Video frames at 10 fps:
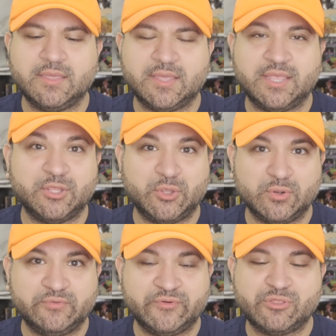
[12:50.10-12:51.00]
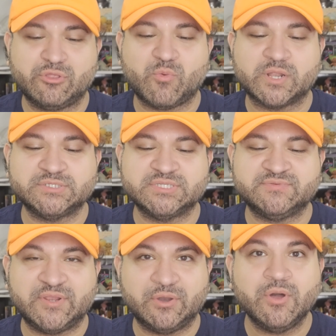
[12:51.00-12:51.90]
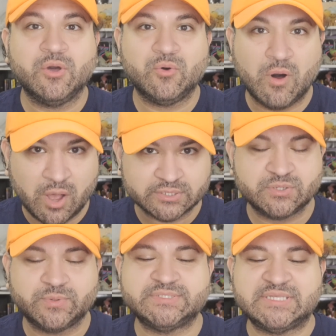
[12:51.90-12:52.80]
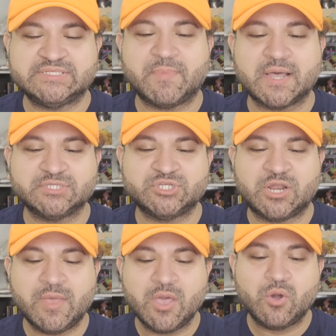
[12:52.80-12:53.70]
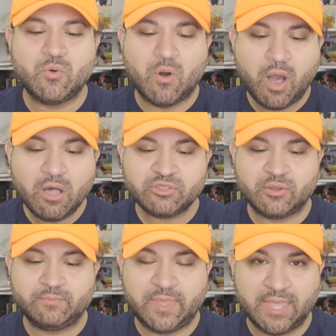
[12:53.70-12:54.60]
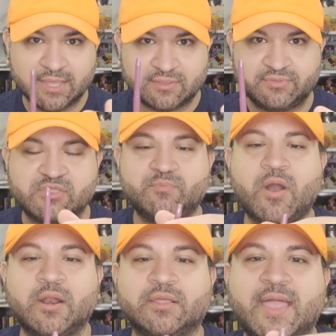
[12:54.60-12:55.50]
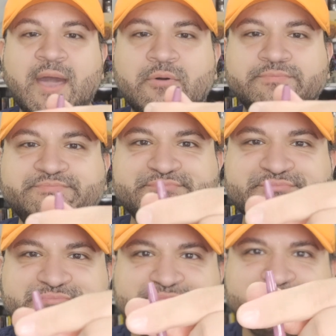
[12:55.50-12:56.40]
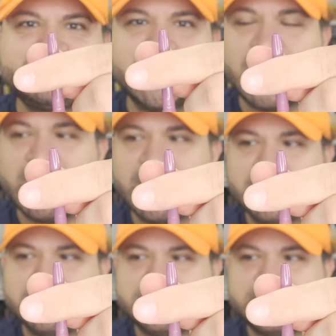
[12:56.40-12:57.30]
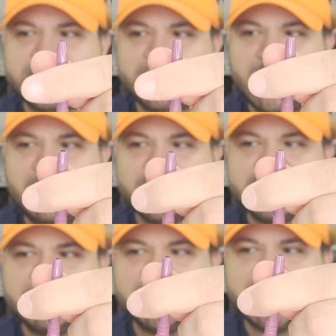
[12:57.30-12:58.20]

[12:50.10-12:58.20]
in the universe who's watching this video who also receives BoxyCharm, who also picked this product out, did you have the same